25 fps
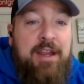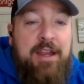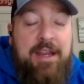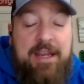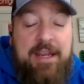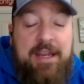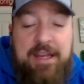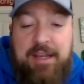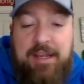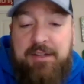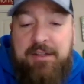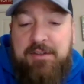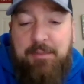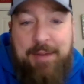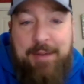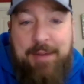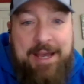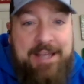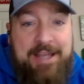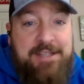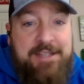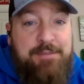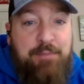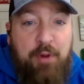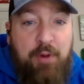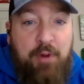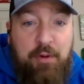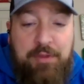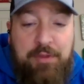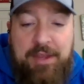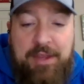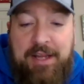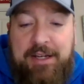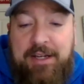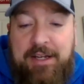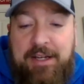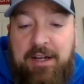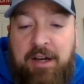He and Tobias both
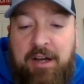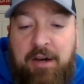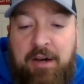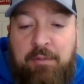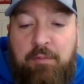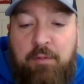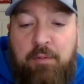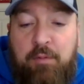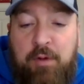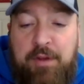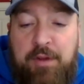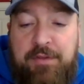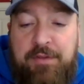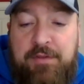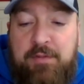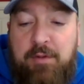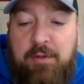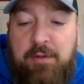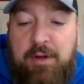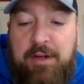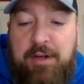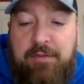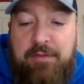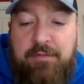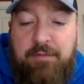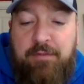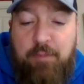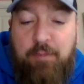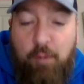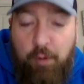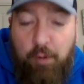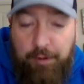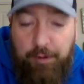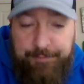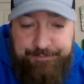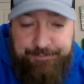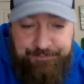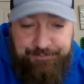ended up with
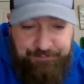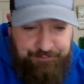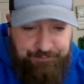24.